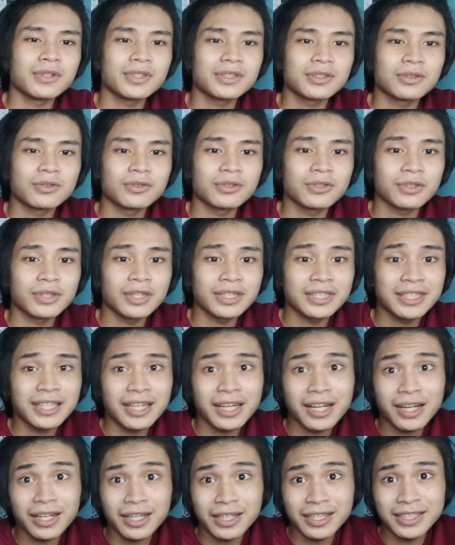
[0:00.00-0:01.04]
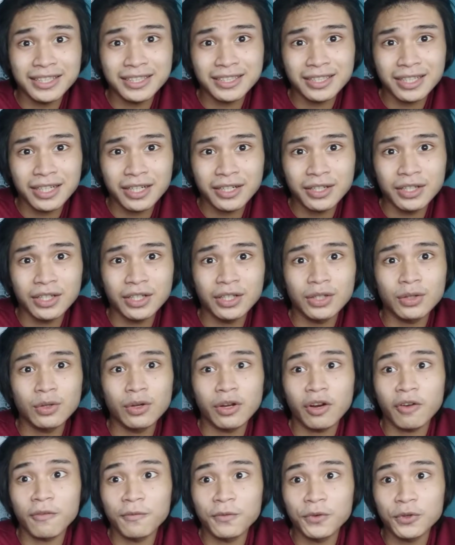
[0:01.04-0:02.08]
is necessary to a
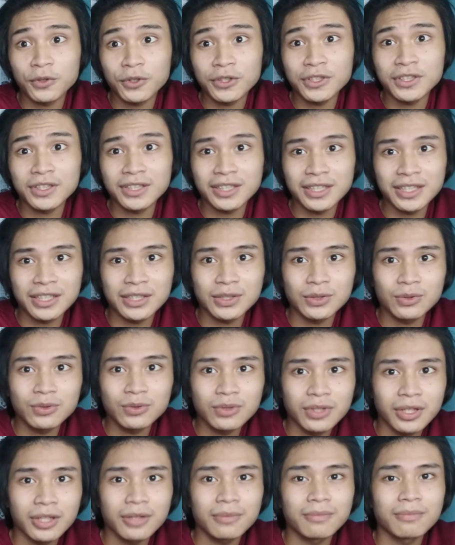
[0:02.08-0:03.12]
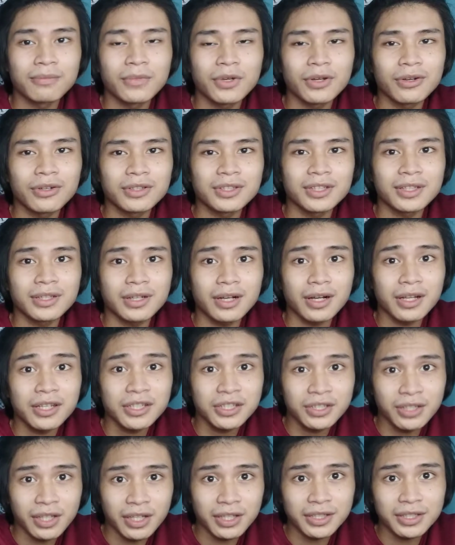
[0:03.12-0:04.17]
computer engineering student because in college
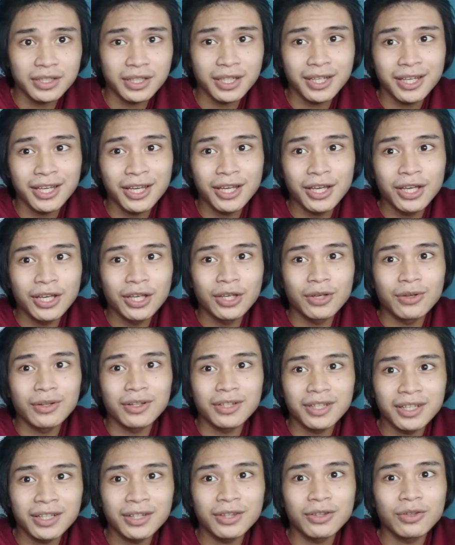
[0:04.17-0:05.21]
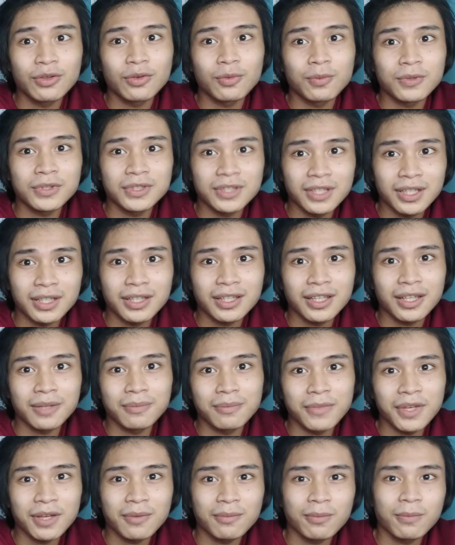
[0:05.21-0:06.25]
days, you need to present and
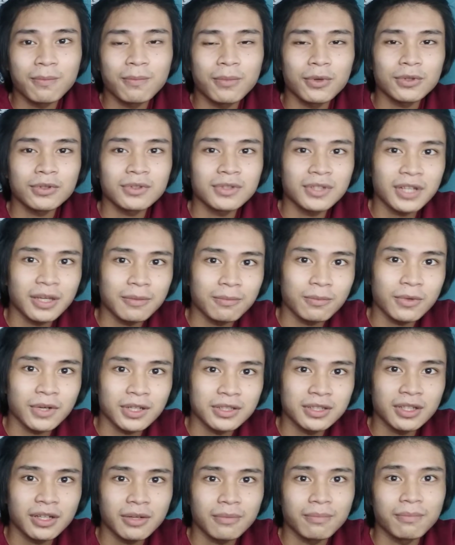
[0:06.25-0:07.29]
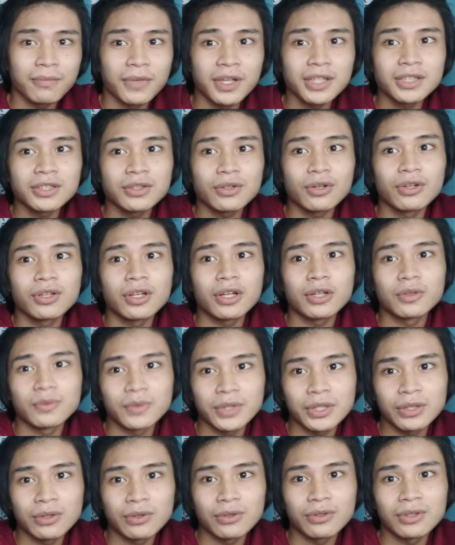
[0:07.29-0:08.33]
make prototype project based on
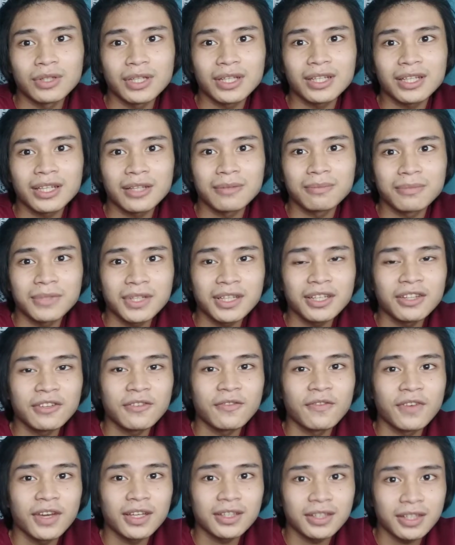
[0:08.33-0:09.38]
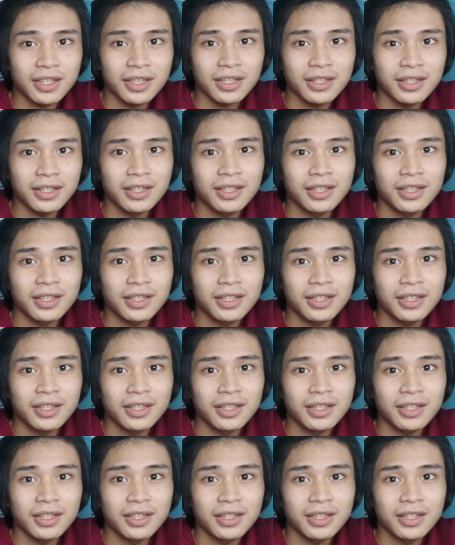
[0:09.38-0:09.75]
Arduino that can be innovated